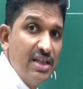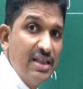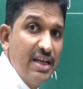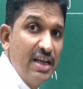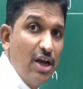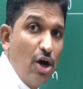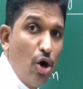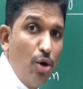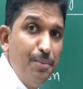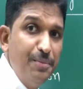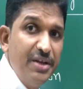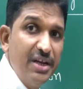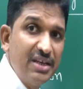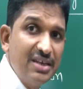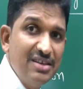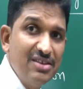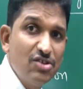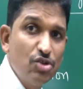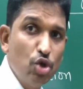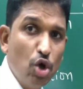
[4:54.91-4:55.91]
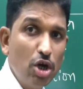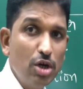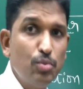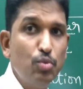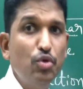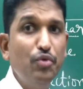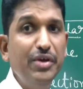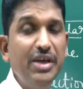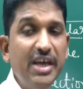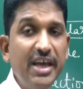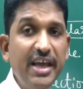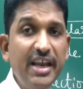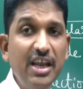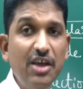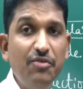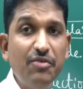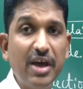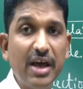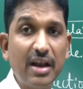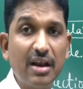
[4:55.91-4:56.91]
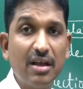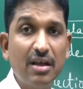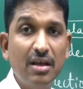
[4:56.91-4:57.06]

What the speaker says: then object is not moving anywhere.